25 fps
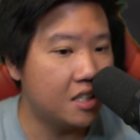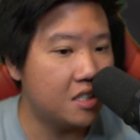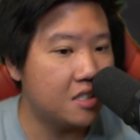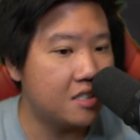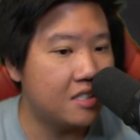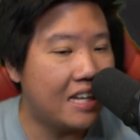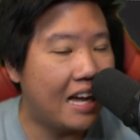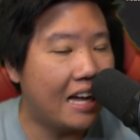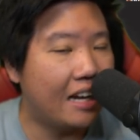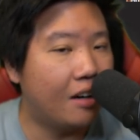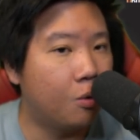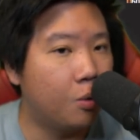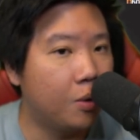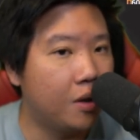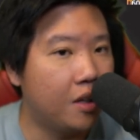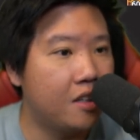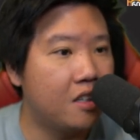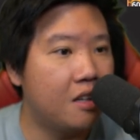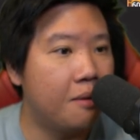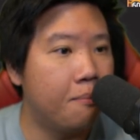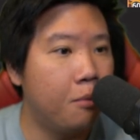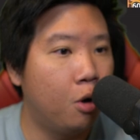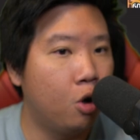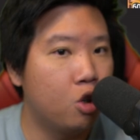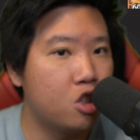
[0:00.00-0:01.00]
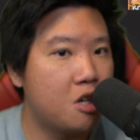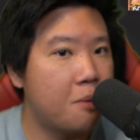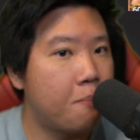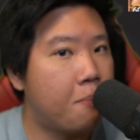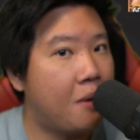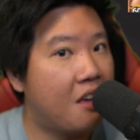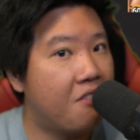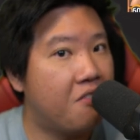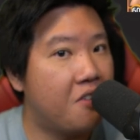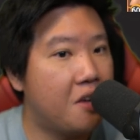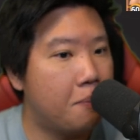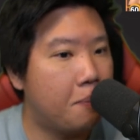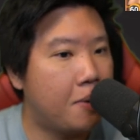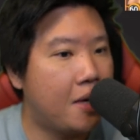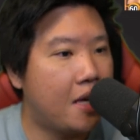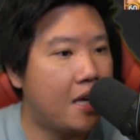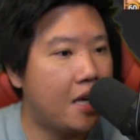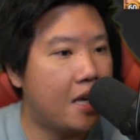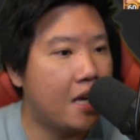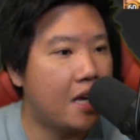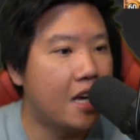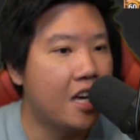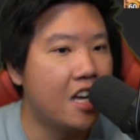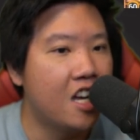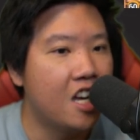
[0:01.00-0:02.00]
It's not really the most
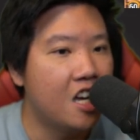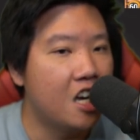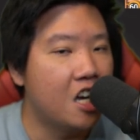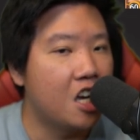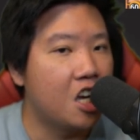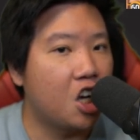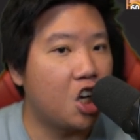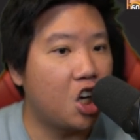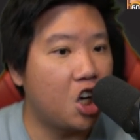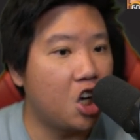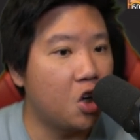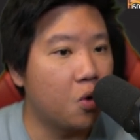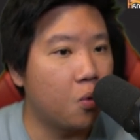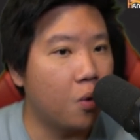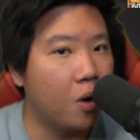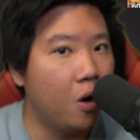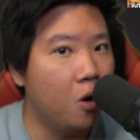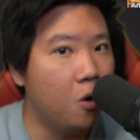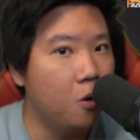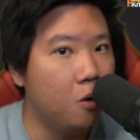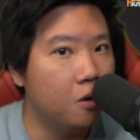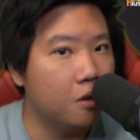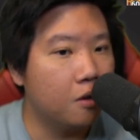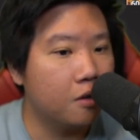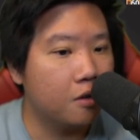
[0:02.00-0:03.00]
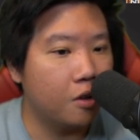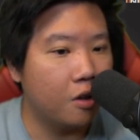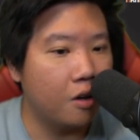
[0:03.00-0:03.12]
PvP hero.